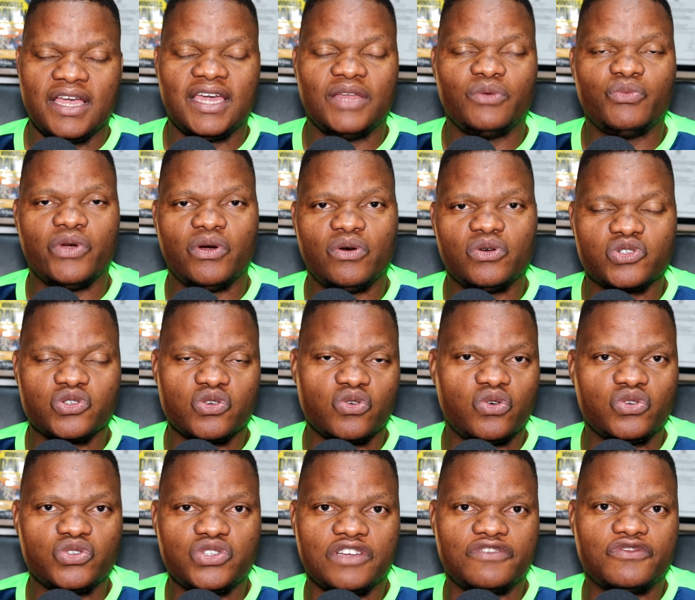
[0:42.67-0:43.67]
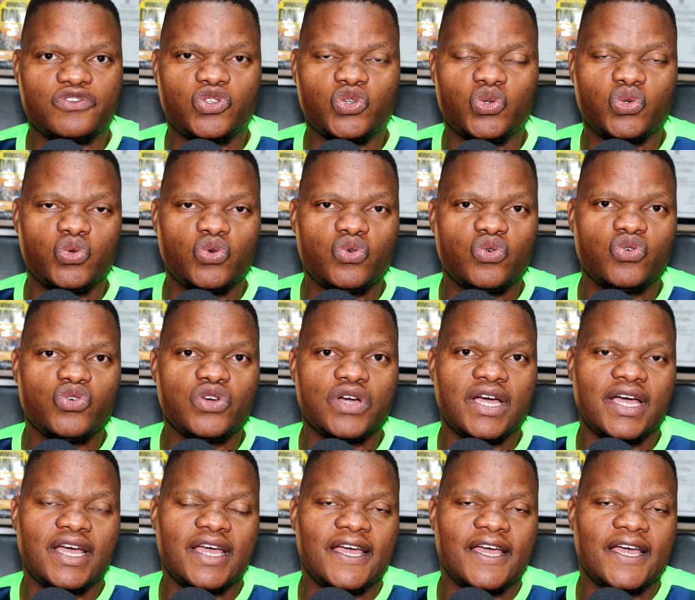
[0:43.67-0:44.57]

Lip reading: and we're also going to have two